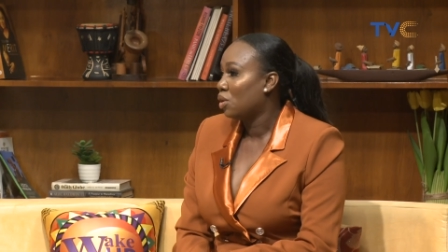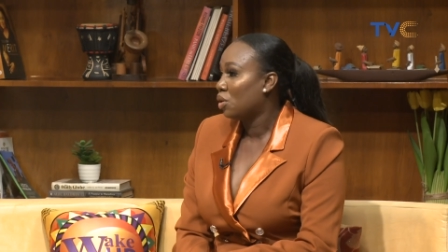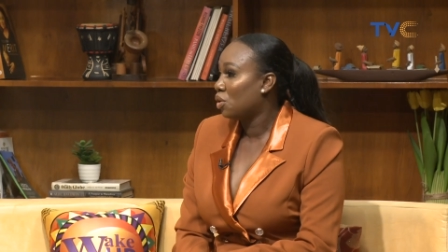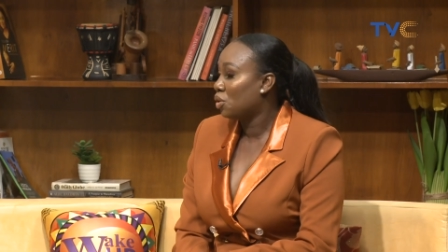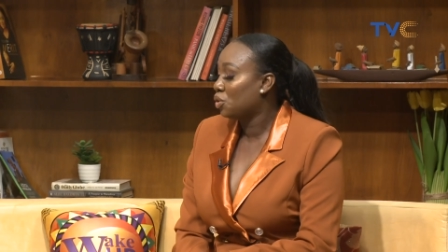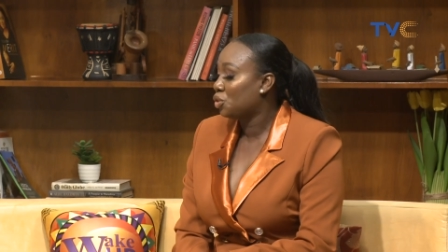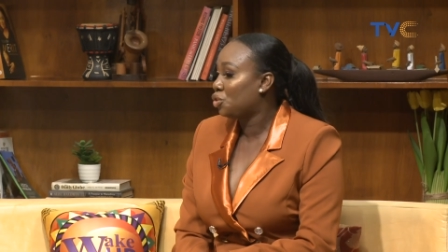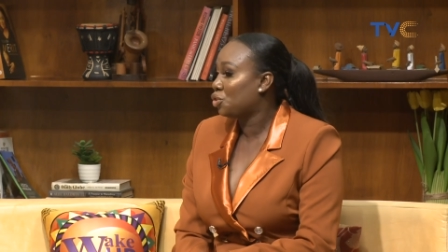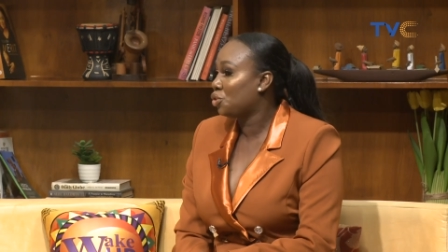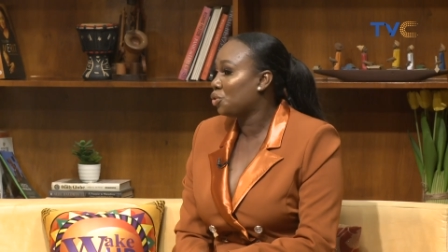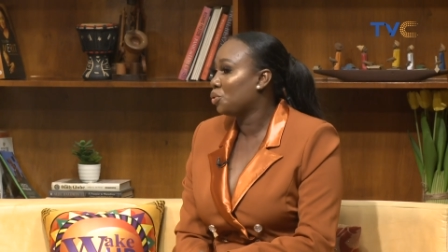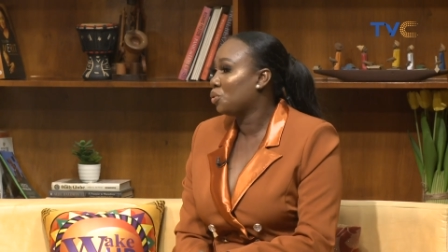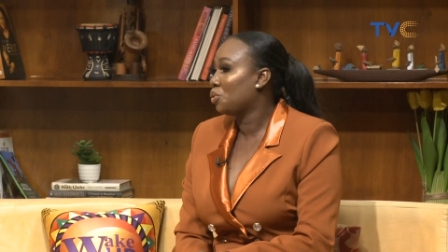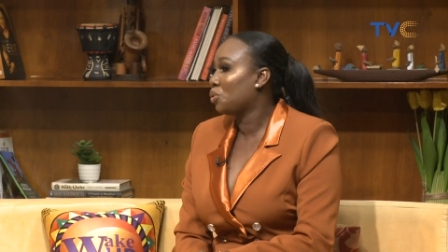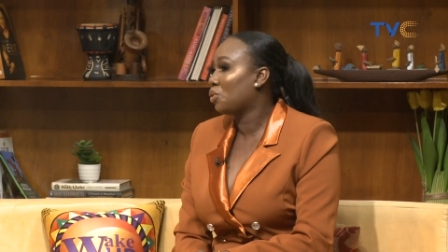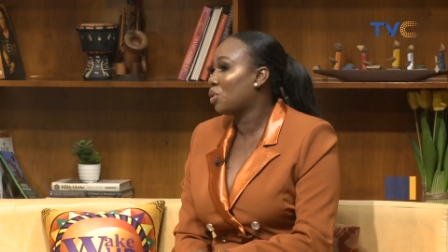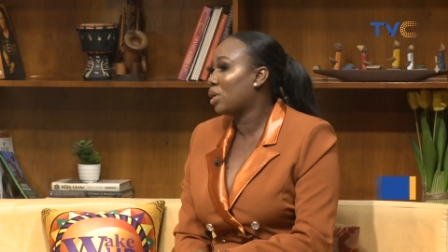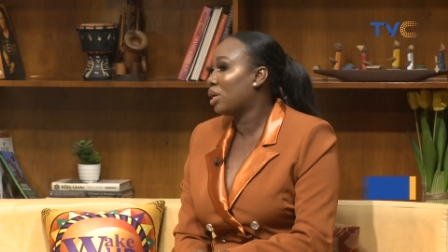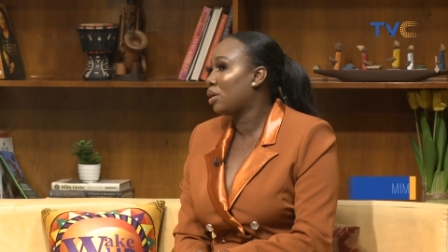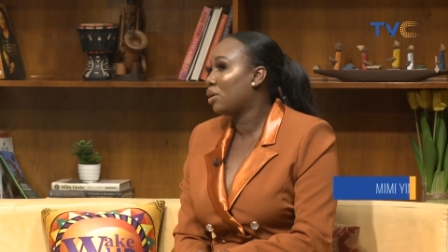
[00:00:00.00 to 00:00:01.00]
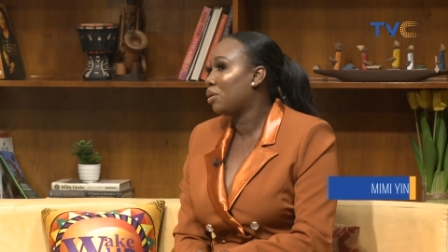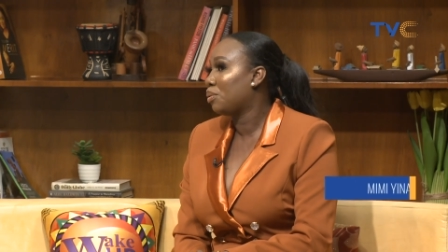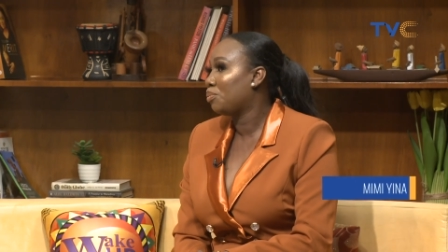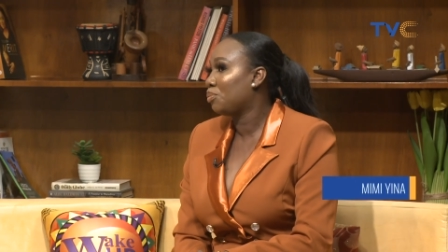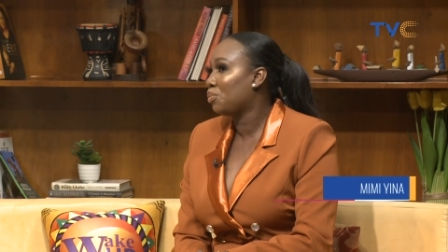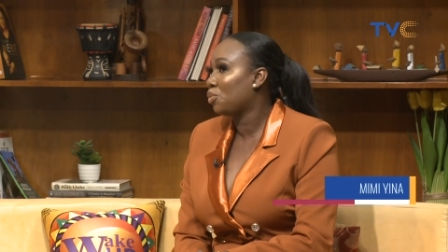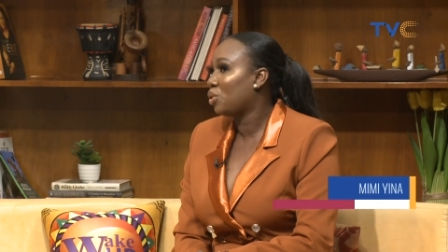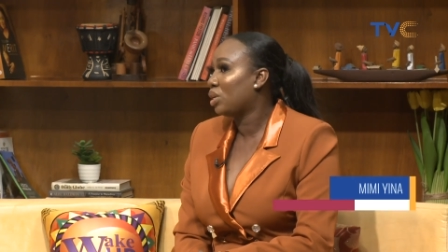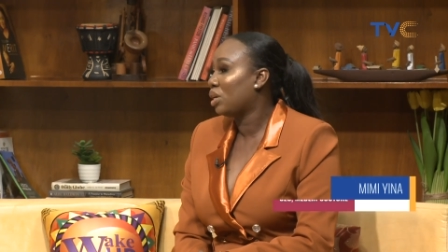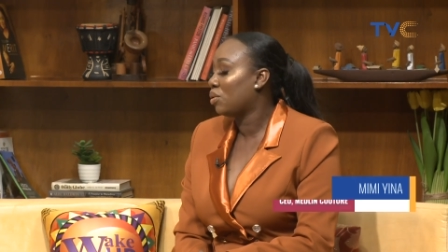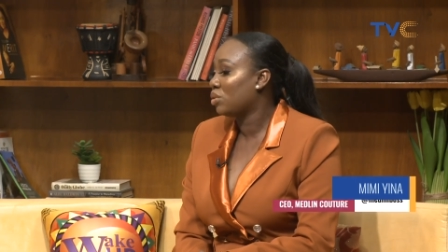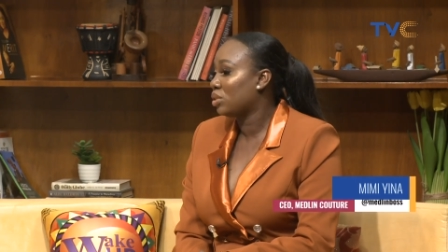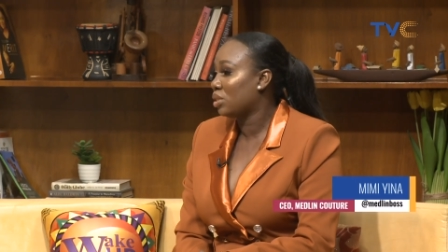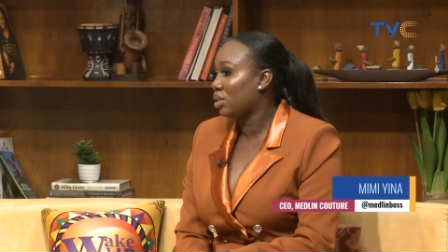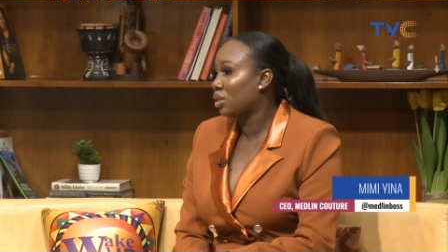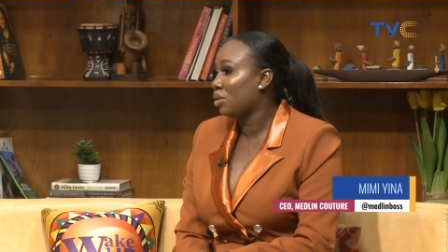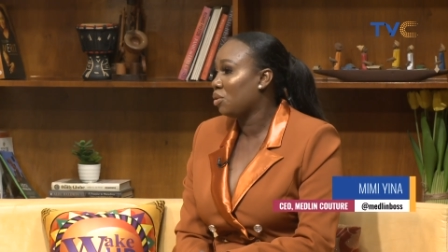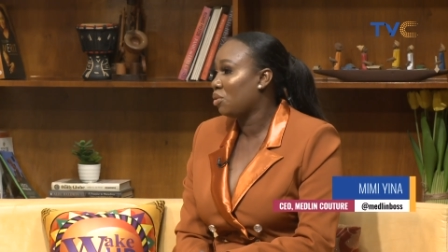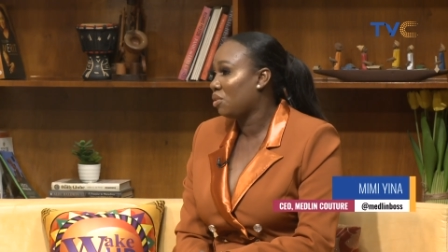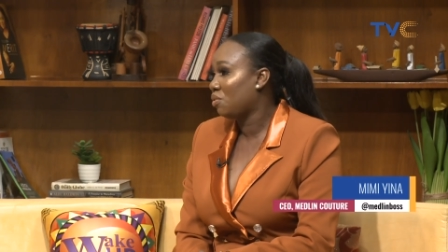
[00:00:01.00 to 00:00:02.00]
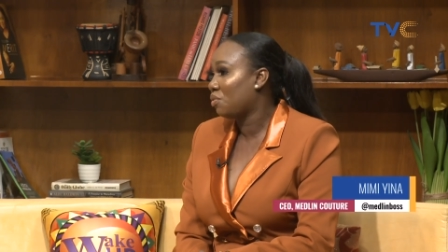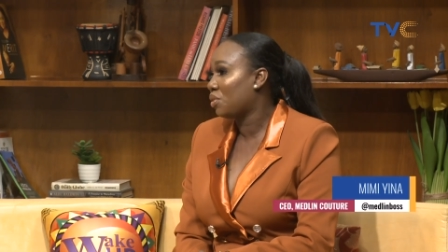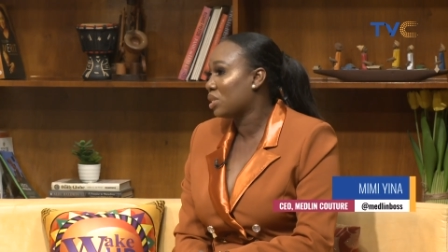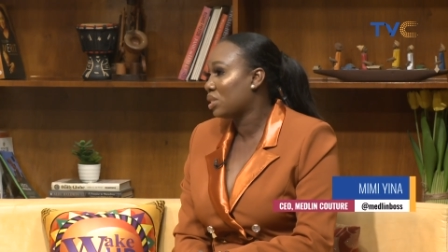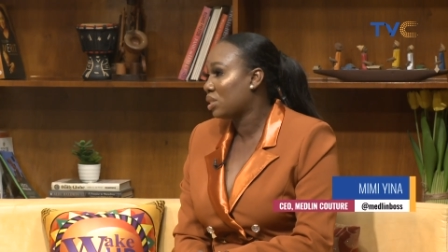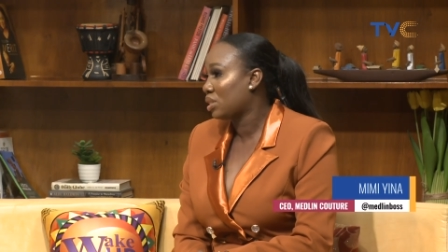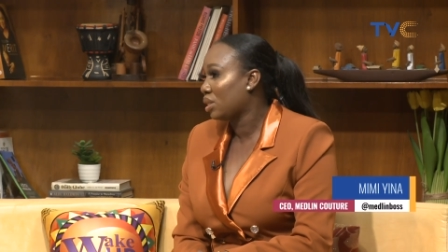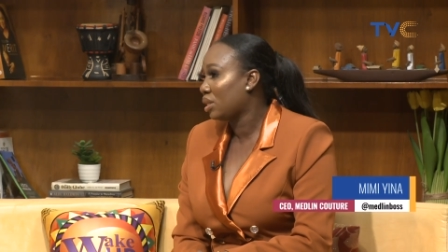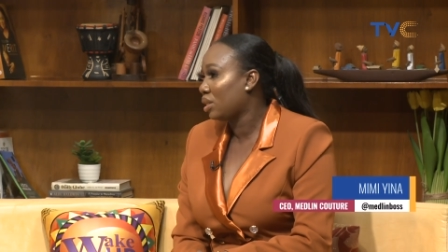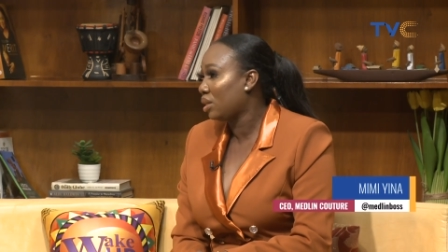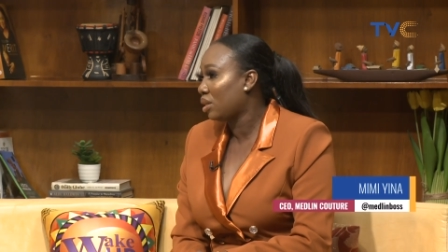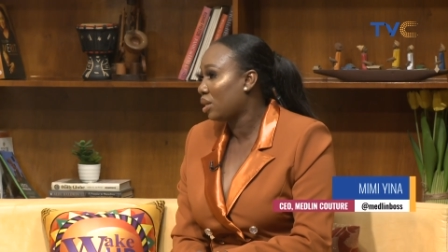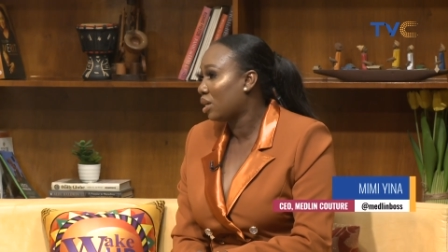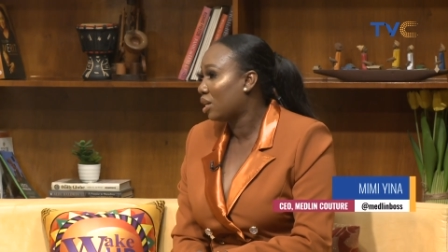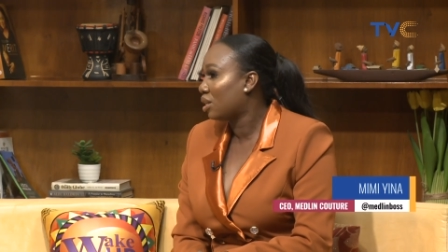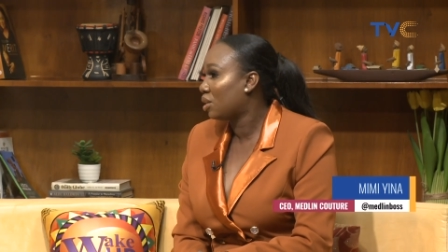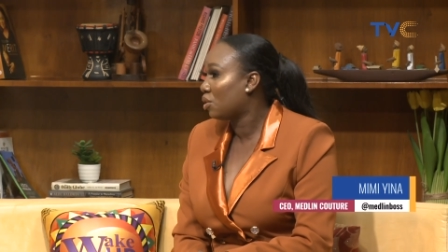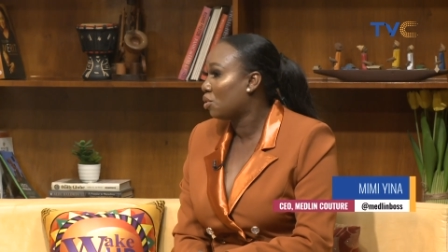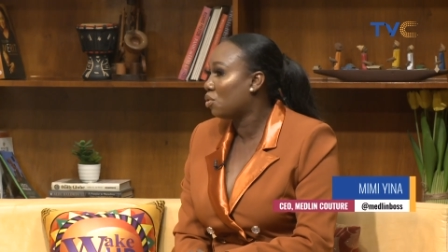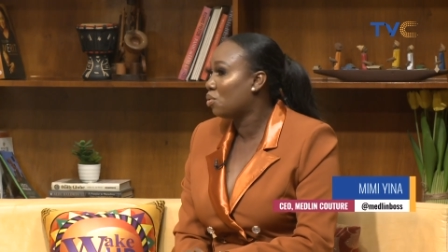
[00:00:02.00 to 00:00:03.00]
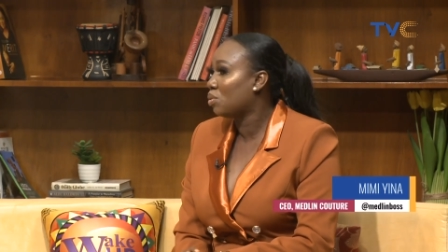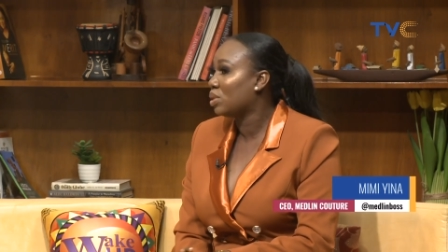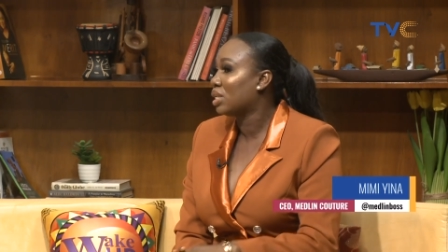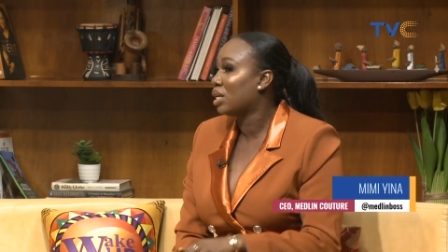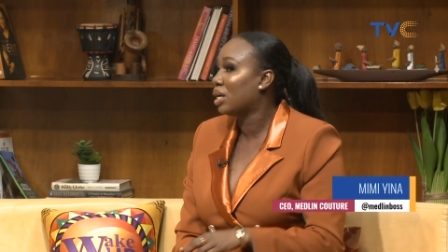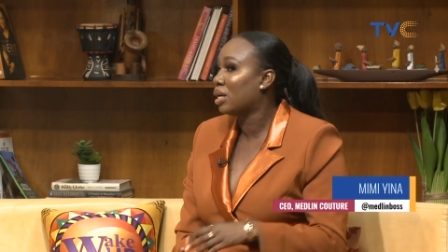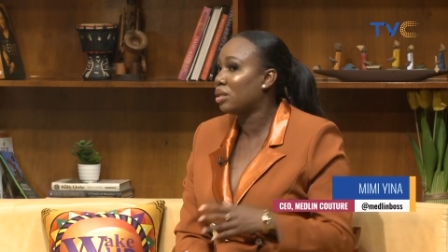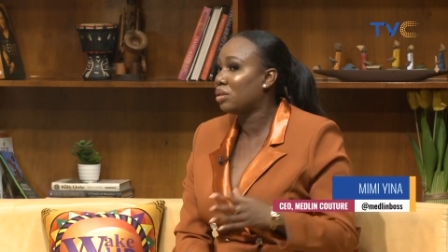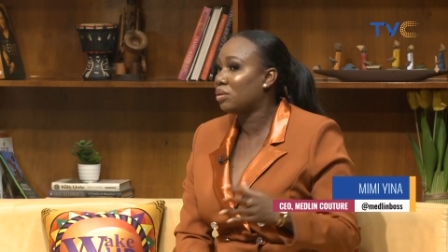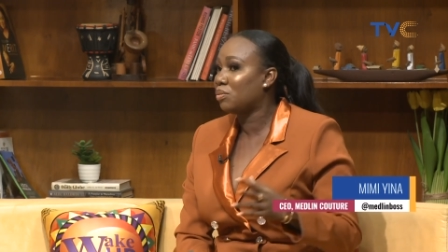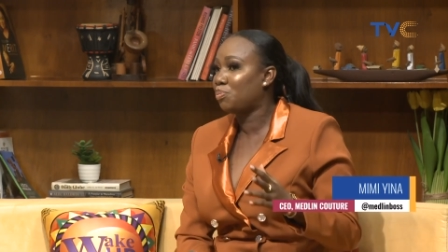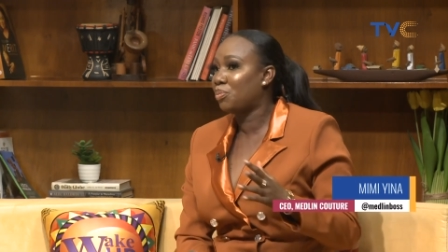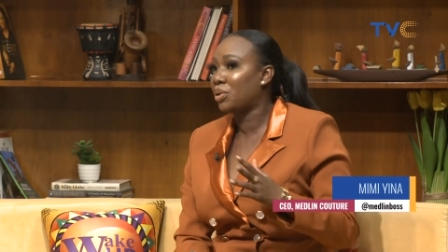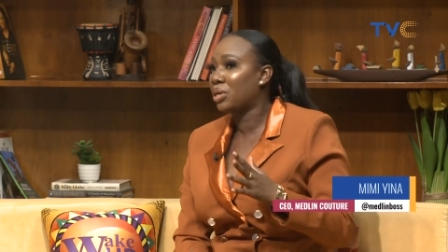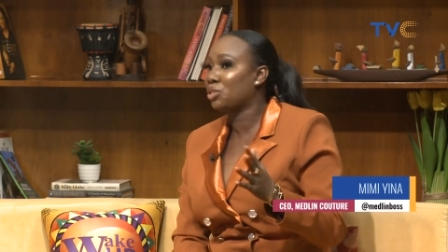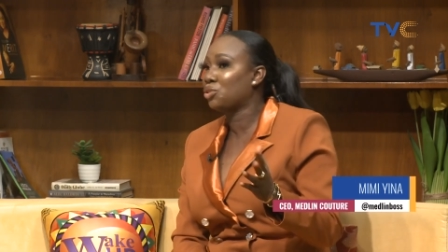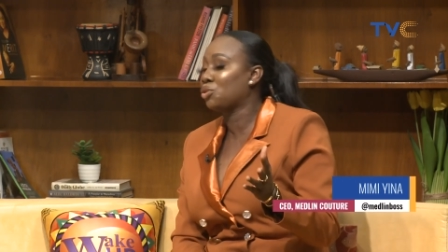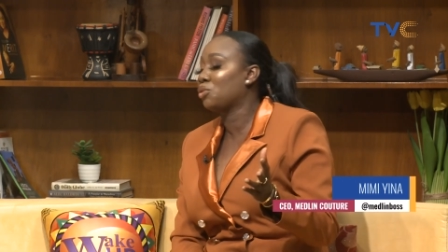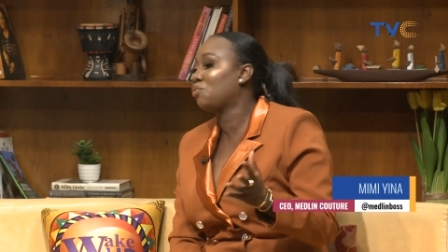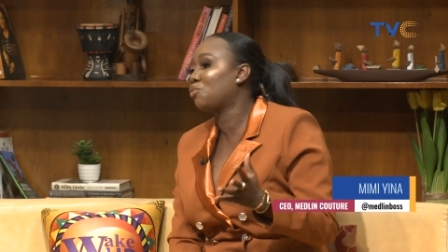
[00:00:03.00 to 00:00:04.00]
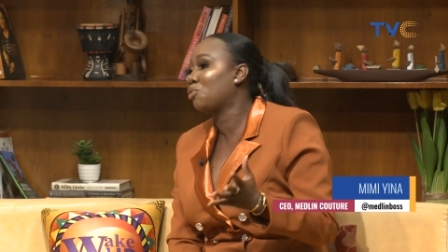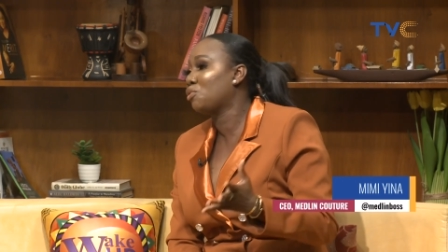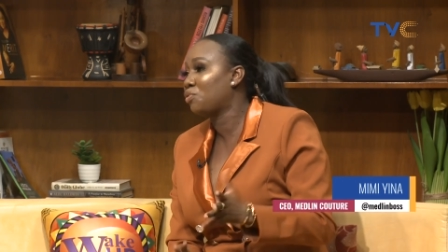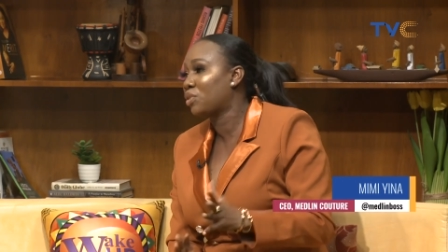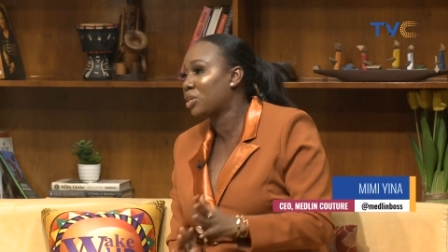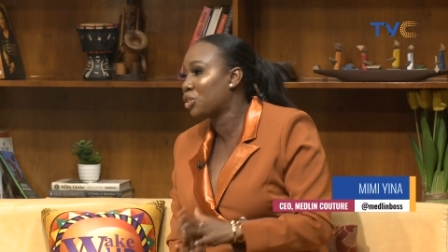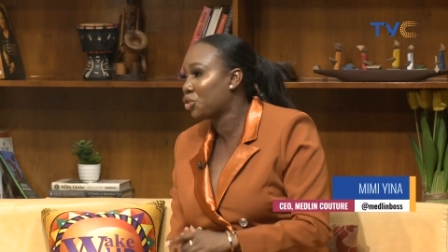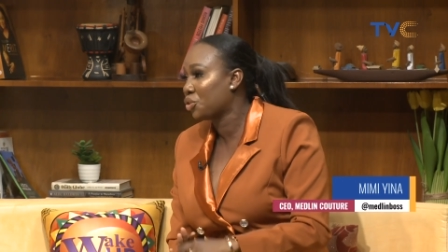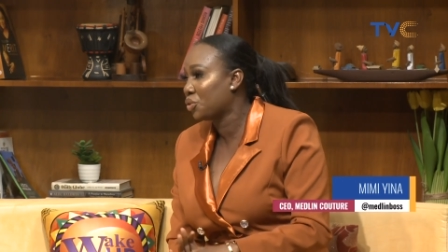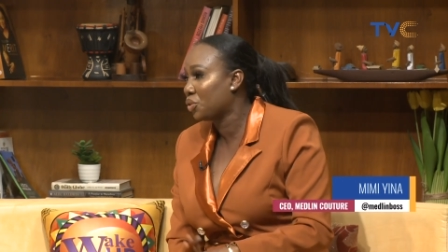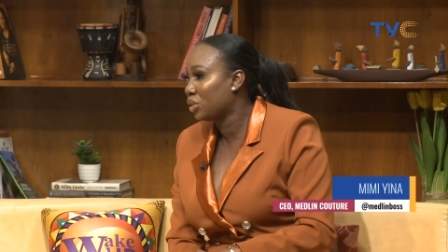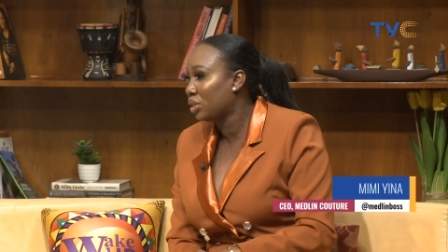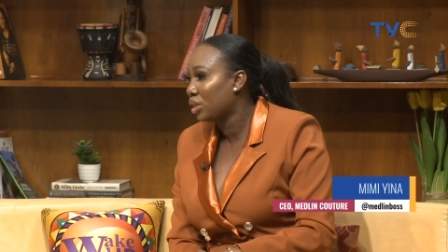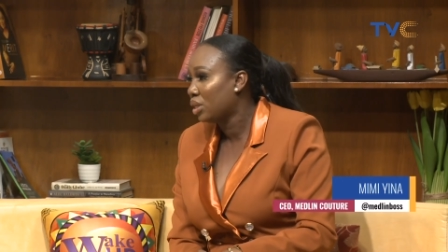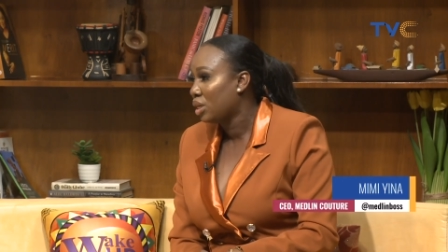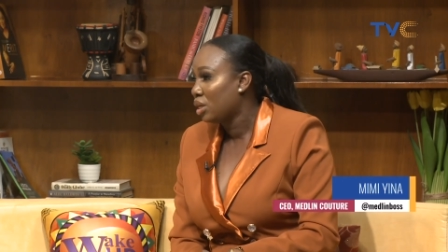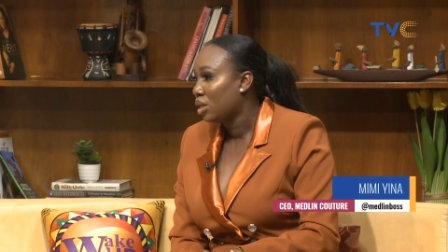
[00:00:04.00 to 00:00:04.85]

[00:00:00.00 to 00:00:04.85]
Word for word: All through um, when I was in the university, I'd always had passion for fashion.